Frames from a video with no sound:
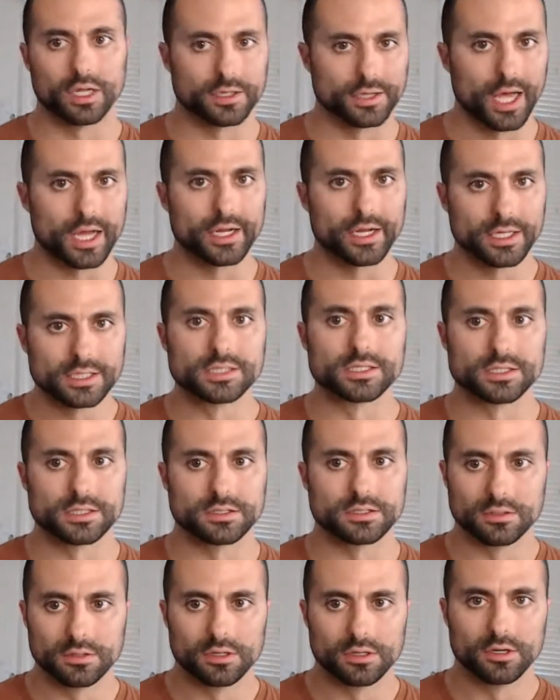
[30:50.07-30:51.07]
Like that
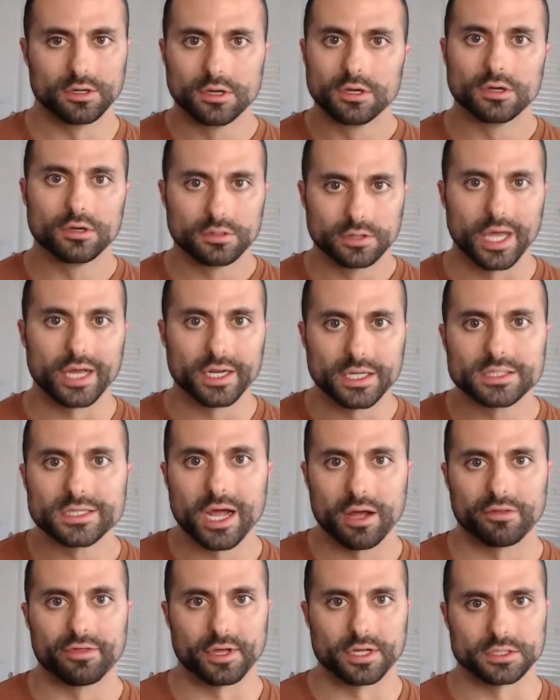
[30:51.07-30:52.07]
is that is
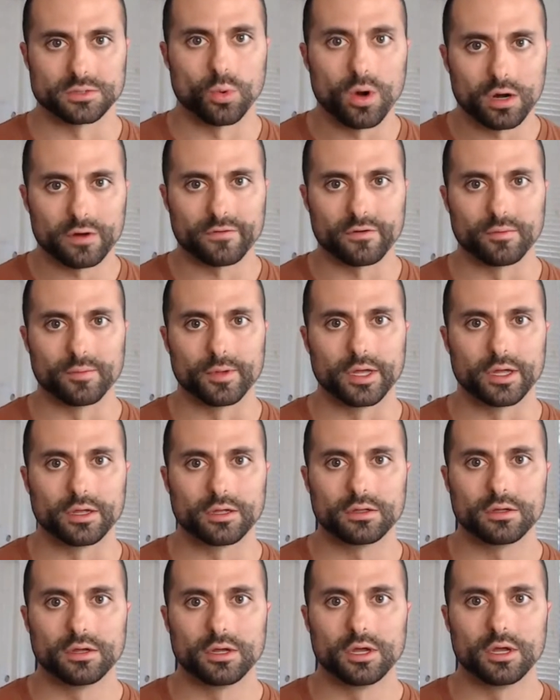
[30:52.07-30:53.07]
how things work for
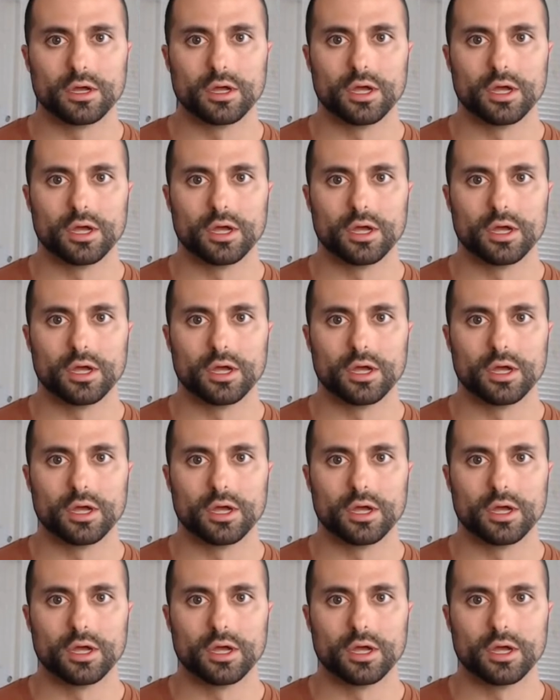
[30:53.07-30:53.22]
me."